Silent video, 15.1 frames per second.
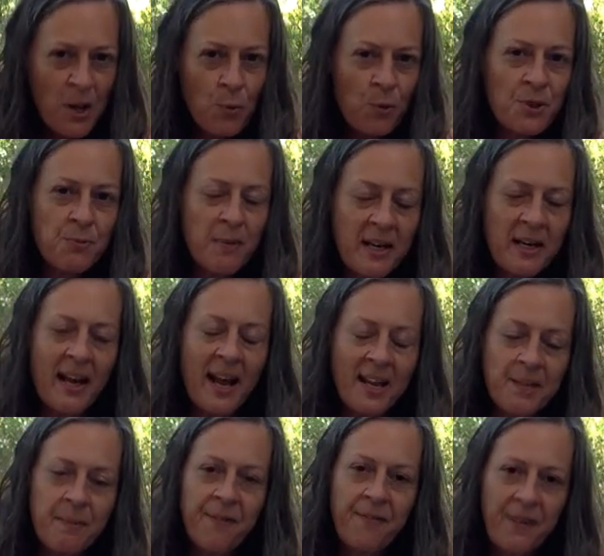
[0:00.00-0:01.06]
which meant it had
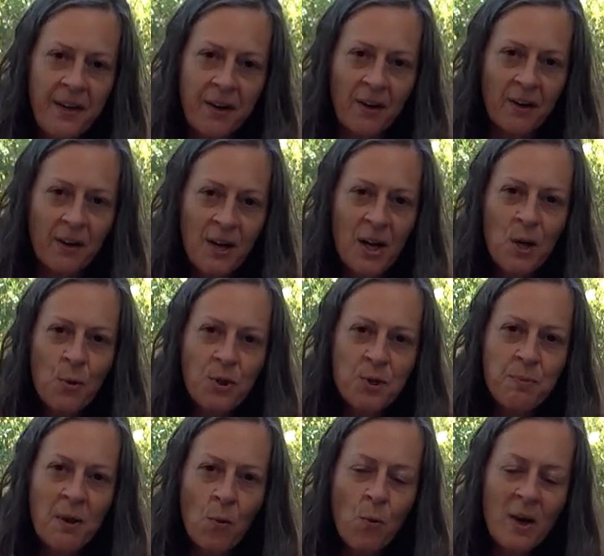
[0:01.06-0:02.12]
to be fear, which
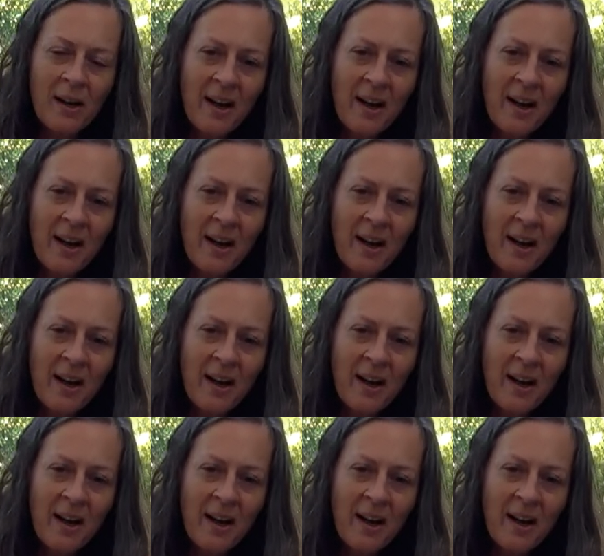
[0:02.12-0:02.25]
meant what